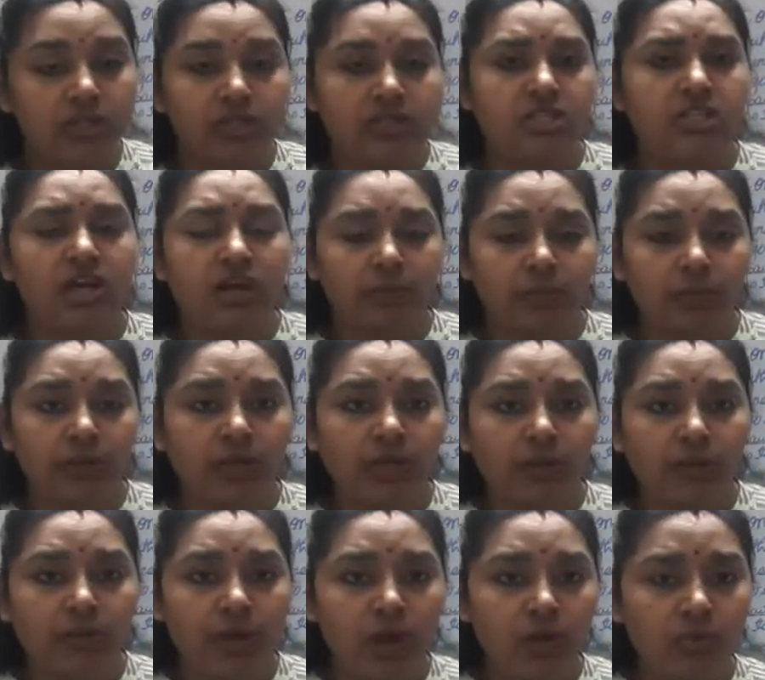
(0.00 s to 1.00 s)
Terminal
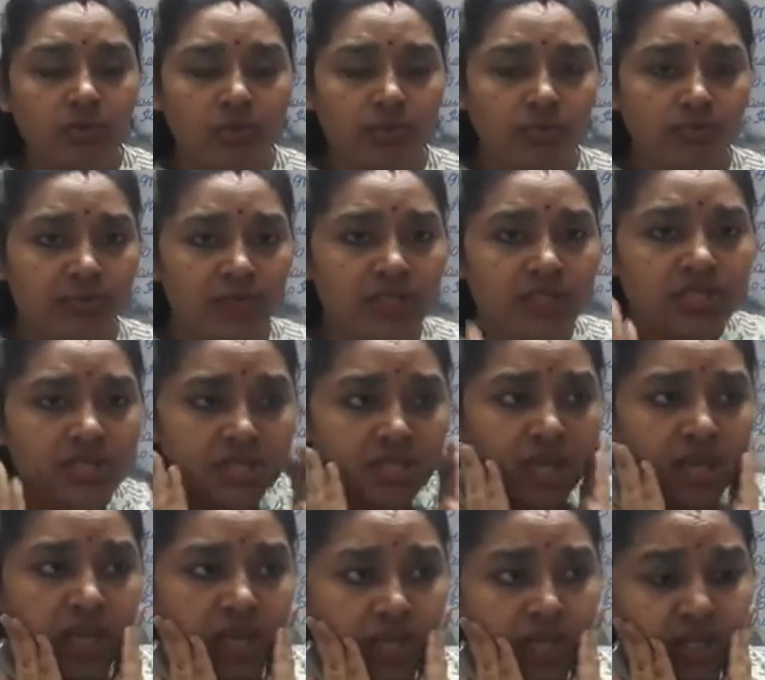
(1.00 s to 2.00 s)
mouth means
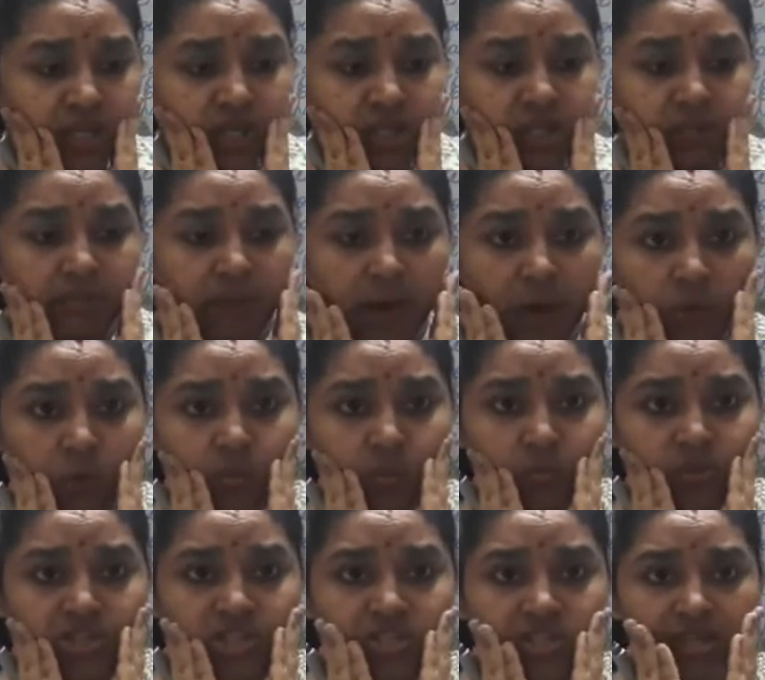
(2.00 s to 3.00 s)
in mouth
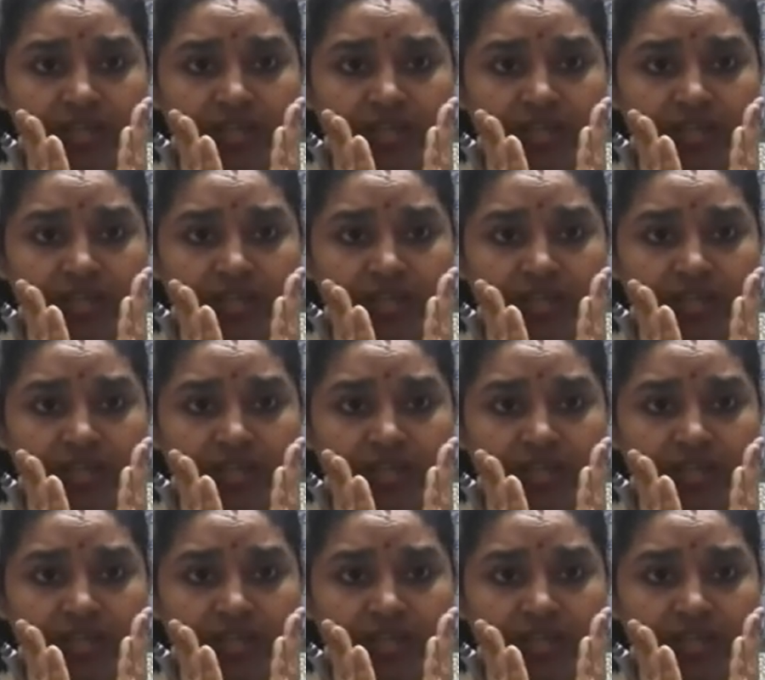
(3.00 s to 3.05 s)
which is